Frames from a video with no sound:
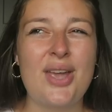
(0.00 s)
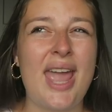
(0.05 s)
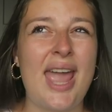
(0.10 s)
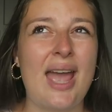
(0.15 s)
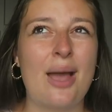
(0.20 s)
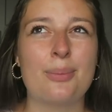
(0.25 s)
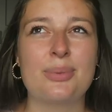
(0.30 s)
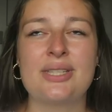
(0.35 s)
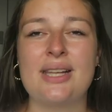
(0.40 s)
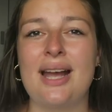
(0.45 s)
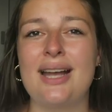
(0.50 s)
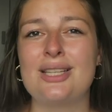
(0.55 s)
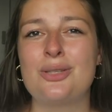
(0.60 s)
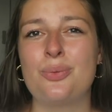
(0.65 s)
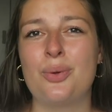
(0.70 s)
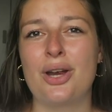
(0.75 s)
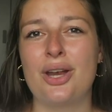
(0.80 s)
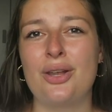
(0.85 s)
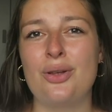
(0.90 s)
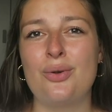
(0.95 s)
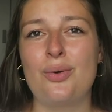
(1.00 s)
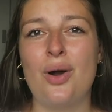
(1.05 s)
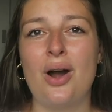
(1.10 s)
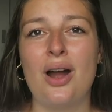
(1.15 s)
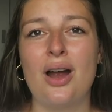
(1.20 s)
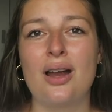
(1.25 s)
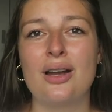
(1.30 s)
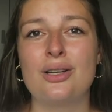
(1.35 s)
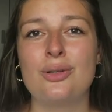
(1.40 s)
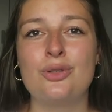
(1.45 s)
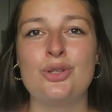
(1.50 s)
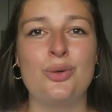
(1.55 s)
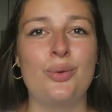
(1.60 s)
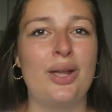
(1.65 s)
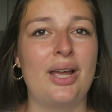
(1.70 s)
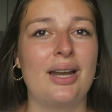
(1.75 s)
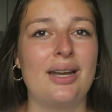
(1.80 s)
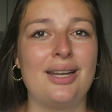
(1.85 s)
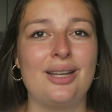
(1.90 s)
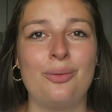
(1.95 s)
campsites where you are
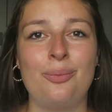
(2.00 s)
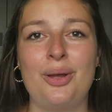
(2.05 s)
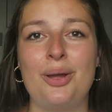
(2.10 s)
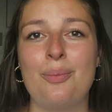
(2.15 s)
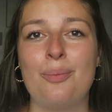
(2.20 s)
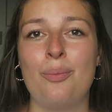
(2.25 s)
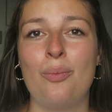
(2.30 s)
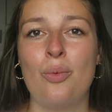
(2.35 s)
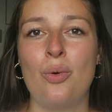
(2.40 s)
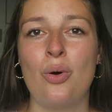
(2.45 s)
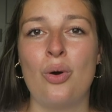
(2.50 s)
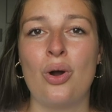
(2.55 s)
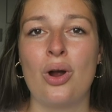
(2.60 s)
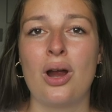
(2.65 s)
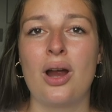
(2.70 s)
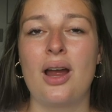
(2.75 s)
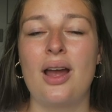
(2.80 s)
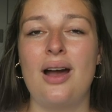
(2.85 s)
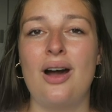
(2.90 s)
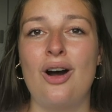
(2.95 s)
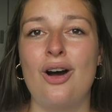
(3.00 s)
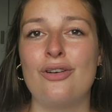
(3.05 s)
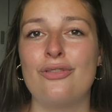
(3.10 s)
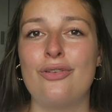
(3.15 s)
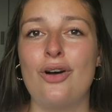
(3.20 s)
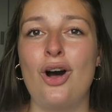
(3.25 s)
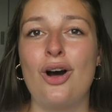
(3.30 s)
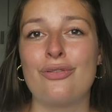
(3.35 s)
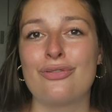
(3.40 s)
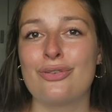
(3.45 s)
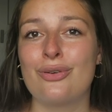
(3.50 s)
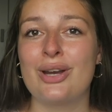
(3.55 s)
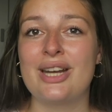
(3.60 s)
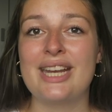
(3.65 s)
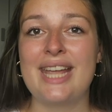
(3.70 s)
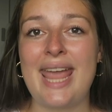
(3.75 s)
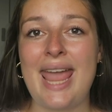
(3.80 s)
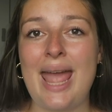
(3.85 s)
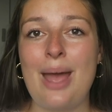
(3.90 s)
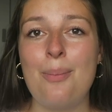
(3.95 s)
doing a little bit more of
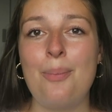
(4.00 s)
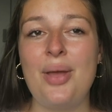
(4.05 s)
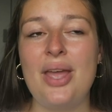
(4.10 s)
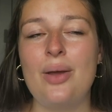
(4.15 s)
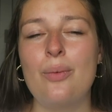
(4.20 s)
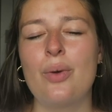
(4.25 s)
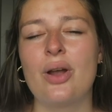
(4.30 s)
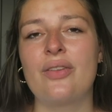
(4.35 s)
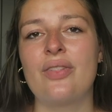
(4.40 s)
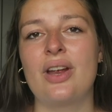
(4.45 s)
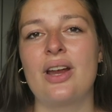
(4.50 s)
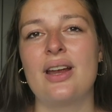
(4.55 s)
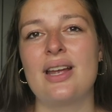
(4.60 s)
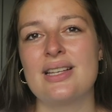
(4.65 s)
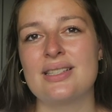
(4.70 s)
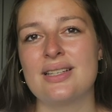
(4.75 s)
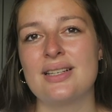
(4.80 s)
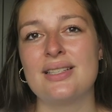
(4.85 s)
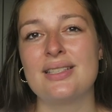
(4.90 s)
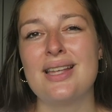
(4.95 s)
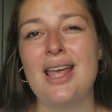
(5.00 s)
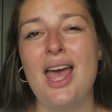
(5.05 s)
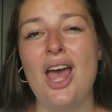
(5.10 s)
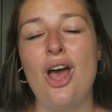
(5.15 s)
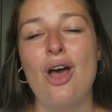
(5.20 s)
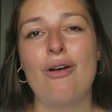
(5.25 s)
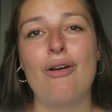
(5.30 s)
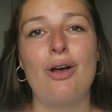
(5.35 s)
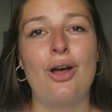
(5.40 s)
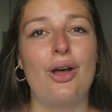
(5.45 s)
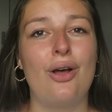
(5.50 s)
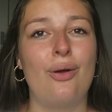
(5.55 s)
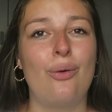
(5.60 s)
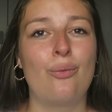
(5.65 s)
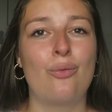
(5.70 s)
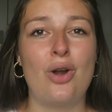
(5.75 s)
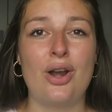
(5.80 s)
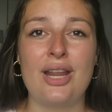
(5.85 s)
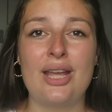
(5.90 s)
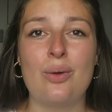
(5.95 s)
off-grid camping, where there isn't uh,
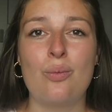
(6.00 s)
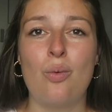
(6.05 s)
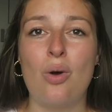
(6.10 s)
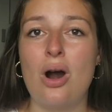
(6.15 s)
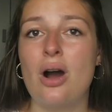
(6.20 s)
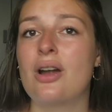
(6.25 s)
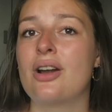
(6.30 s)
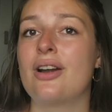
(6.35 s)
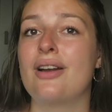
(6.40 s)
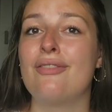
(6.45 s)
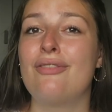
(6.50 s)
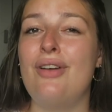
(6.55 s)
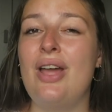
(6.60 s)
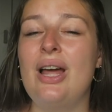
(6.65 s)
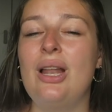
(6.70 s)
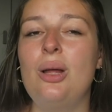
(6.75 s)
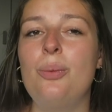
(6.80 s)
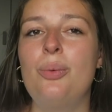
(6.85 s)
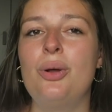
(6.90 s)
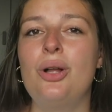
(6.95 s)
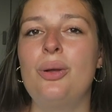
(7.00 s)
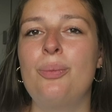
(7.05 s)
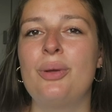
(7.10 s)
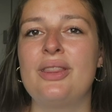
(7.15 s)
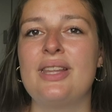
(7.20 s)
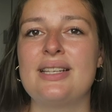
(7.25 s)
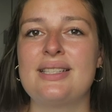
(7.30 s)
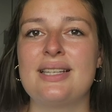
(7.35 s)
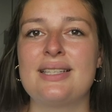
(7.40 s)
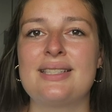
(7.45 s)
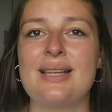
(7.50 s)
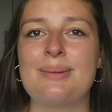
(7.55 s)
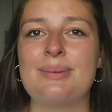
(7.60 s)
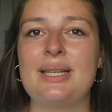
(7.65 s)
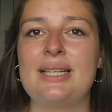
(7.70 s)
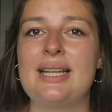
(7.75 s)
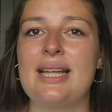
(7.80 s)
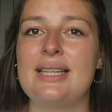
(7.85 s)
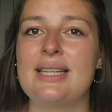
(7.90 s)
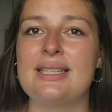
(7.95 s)
running water available, but this is
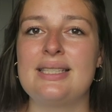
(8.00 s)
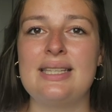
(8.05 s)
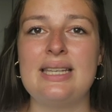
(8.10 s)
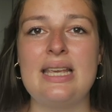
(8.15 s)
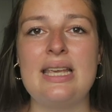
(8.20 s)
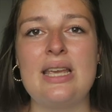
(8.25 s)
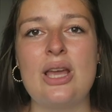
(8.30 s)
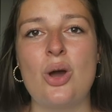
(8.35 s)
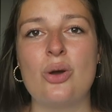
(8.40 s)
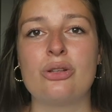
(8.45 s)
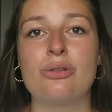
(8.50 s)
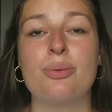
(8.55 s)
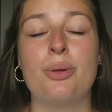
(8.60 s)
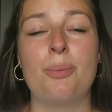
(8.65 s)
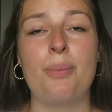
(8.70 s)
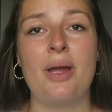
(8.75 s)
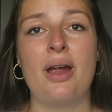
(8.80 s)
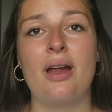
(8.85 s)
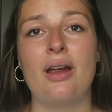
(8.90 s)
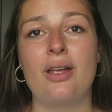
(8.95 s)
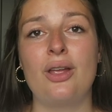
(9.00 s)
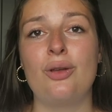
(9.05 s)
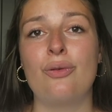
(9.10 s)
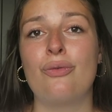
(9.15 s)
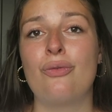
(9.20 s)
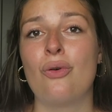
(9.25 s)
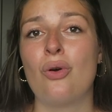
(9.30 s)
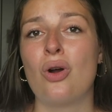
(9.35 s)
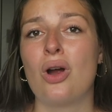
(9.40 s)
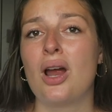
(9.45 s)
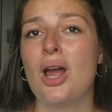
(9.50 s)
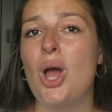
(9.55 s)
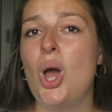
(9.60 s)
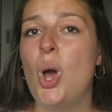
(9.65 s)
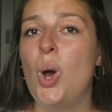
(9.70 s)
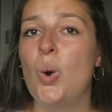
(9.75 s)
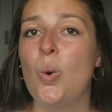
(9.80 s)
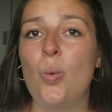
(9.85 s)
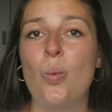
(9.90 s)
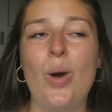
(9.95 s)
something that the C E Os prepare you for
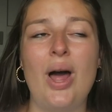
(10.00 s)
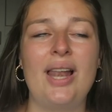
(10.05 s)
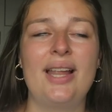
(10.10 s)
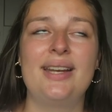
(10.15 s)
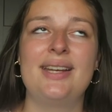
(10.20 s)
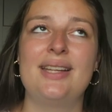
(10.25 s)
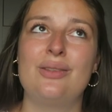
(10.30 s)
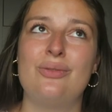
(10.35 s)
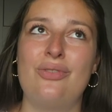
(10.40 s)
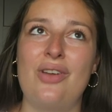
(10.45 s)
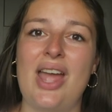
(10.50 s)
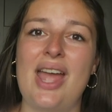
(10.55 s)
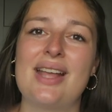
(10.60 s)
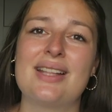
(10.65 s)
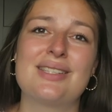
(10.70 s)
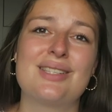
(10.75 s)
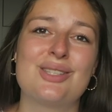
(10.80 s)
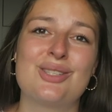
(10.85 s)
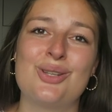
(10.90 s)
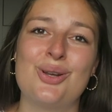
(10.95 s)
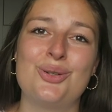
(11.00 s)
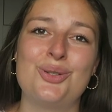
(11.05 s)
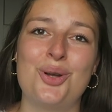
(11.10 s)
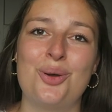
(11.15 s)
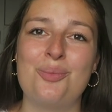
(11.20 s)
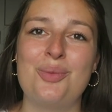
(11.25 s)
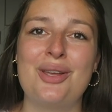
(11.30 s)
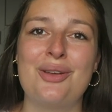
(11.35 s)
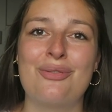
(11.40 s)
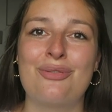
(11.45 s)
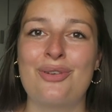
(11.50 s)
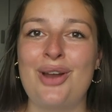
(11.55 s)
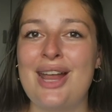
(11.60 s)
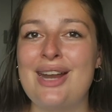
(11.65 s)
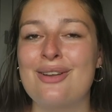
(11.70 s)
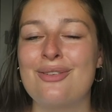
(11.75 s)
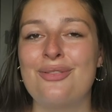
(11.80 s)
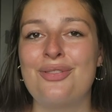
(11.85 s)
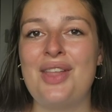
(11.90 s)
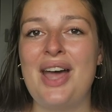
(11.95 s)
well in advance, so don't be
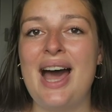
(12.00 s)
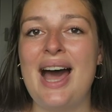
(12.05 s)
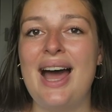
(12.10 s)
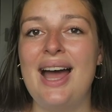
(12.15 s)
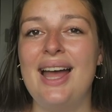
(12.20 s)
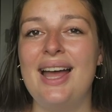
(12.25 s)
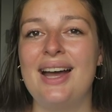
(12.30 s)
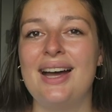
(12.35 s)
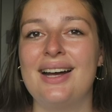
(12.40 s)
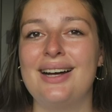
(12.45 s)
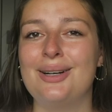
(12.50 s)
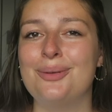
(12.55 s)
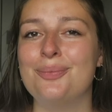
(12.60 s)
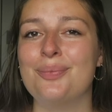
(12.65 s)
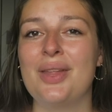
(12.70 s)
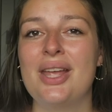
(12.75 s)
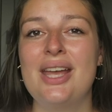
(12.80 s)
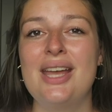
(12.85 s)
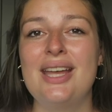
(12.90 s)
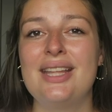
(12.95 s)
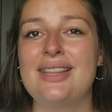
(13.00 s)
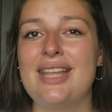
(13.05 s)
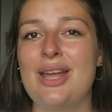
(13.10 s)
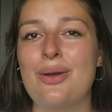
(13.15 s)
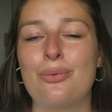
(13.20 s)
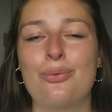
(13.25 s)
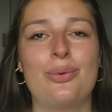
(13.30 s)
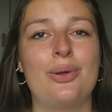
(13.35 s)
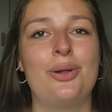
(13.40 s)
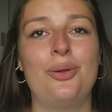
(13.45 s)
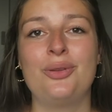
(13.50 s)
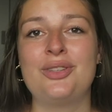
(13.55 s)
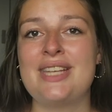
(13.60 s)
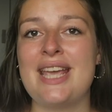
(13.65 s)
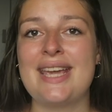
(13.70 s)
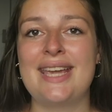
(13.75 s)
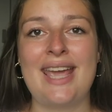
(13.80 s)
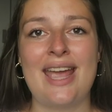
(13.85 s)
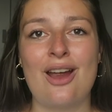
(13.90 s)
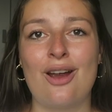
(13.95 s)
afraid of that. Um, they will
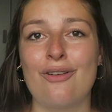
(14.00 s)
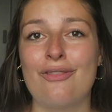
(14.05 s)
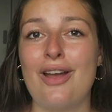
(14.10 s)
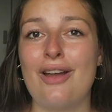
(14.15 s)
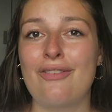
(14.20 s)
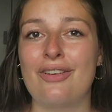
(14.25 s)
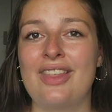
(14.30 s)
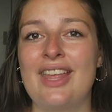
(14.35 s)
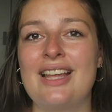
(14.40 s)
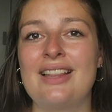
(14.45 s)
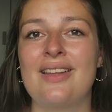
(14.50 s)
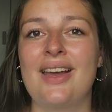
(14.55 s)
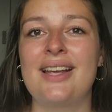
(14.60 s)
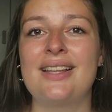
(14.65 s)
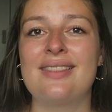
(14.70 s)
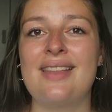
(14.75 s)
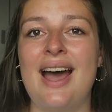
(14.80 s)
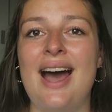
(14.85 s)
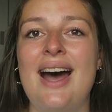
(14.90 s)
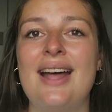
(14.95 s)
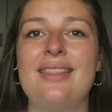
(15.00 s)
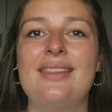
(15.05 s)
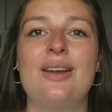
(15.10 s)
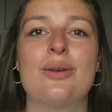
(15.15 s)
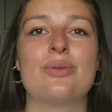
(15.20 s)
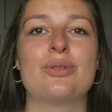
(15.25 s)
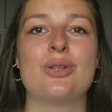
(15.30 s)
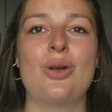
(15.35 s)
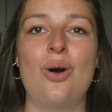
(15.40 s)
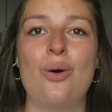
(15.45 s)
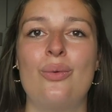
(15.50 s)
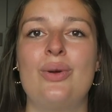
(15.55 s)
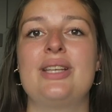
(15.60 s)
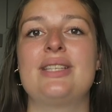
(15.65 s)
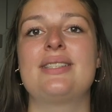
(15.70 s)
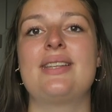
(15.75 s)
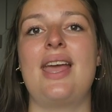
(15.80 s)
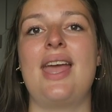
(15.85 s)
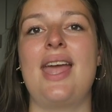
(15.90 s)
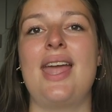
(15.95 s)
take care of everything like that. There was
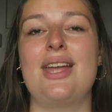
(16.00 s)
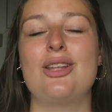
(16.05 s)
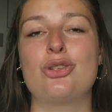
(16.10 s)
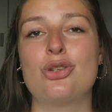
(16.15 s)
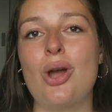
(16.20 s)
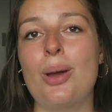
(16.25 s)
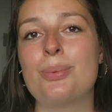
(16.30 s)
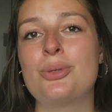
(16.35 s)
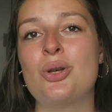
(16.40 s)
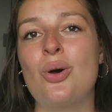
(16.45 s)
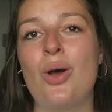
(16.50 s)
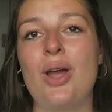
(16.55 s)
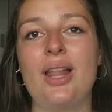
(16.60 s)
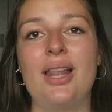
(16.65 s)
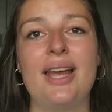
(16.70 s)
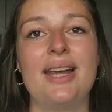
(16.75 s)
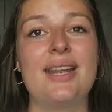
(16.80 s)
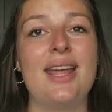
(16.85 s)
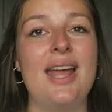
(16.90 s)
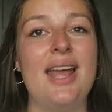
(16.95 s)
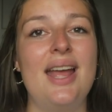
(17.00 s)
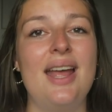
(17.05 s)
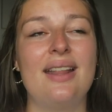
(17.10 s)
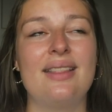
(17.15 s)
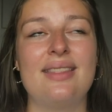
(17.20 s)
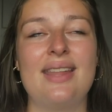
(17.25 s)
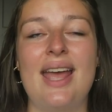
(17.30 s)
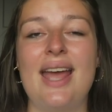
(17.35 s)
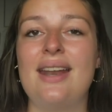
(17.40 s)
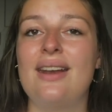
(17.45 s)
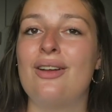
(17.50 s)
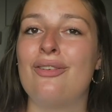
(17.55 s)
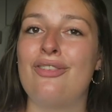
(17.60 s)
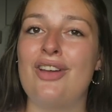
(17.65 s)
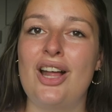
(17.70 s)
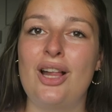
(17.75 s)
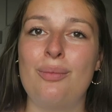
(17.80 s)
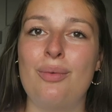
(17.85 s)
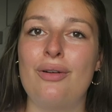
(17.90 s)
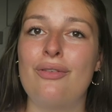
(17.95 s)
always a drop toilet then
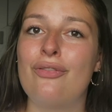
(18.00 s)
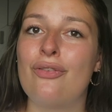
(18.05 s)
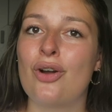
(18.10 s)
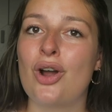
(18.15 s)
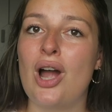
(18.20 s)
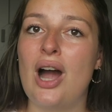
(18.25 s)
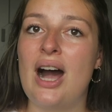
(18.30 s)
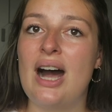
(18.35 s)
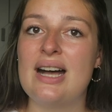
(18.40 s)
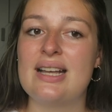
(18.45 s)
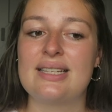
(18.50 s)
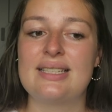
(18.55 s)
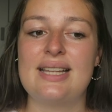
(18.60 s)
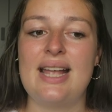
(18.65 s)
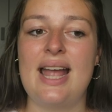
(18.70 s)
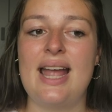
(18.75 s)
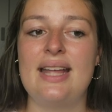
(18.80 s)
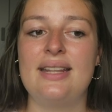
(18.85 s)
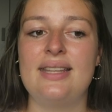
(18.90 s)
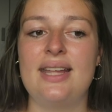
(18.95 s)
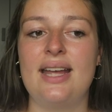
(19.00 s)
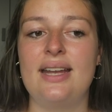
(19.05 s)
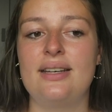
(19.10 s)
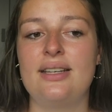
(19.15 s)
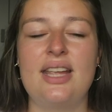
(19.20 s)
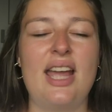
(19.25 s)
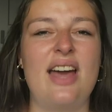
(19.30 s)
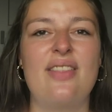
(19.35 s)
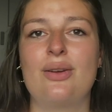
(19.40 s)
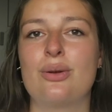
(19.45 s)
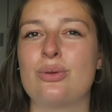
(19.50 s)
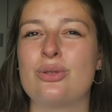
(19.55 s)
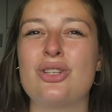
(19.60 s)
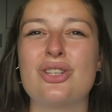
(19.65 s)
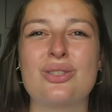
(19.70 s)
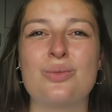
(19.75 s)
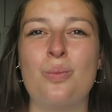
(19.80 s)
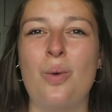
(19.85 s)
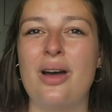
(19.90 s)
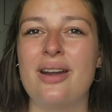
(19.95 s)
available for us, and then yeah, there was
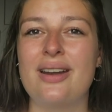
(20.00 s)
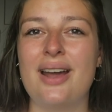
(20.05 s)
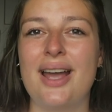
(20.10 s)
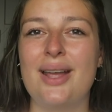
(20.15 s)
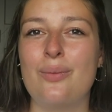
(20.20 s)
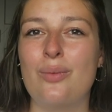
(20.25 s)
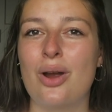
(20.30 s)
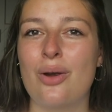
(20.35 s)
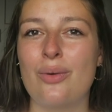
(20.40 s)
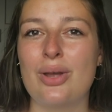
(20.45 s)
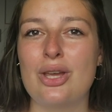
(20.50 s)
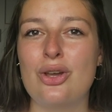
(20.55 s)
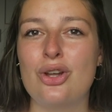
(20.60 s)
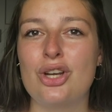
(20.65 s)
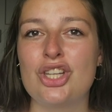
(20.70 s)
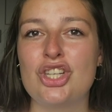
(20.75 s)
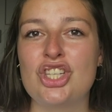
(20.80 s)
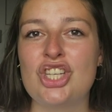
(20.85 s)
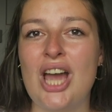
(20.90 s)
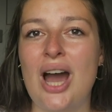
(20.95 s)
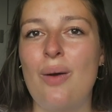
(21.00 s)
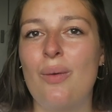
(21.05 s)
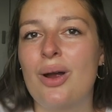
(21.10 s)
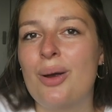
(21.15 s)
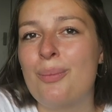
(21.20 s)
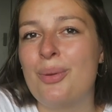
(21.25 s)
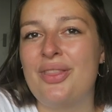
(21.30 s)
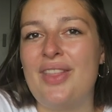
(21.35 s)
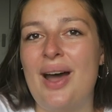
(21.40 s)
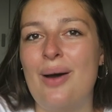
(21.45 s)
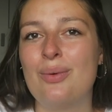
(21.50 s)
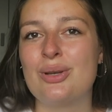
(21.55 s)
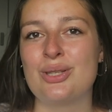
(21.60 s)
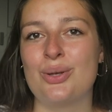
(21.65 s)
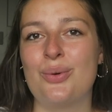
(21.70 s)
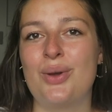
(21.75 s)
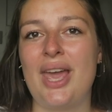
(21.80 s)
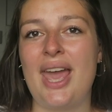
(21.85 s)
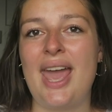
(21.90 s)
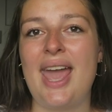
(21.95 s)
just one night where we couldn't shower, but that was
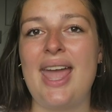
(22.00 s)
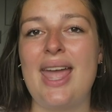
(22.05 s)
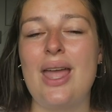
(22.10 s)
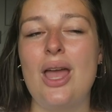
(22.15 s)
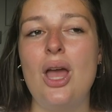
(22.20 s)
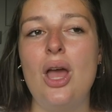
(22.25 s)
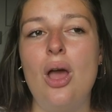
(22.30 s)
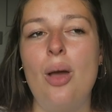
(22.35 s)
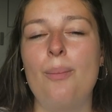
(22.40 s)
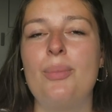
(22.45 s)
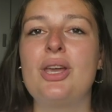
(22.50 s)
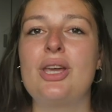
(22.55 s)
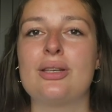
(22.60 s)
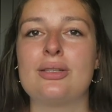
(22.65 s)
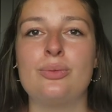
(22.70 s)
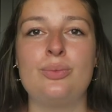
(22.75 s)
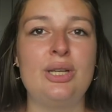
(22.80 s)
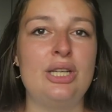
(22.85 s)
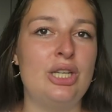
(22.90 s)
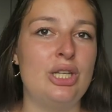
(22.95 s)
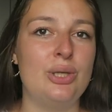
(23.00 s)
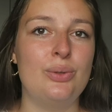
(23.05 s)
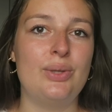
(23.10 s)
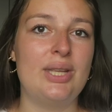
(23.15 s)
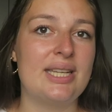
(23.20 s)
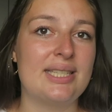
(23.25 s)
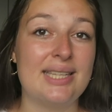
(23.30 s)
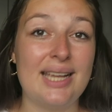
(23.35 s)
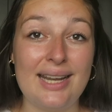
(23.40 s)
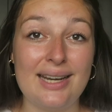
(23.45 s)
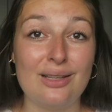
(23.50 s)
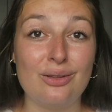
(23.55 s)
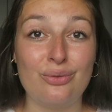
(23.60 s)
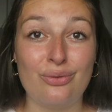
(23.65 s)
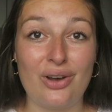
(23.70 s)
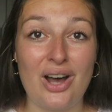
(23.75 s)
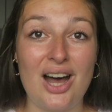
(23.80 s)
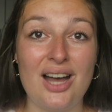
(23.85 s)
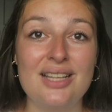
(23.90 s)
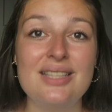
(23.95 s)
okay because we knew this in
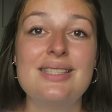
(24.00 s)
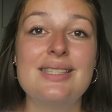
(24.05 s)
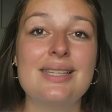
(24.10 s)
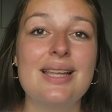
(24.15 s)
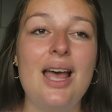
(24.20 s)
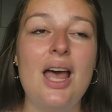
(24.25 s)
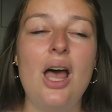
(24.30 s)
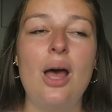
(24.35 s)
advance.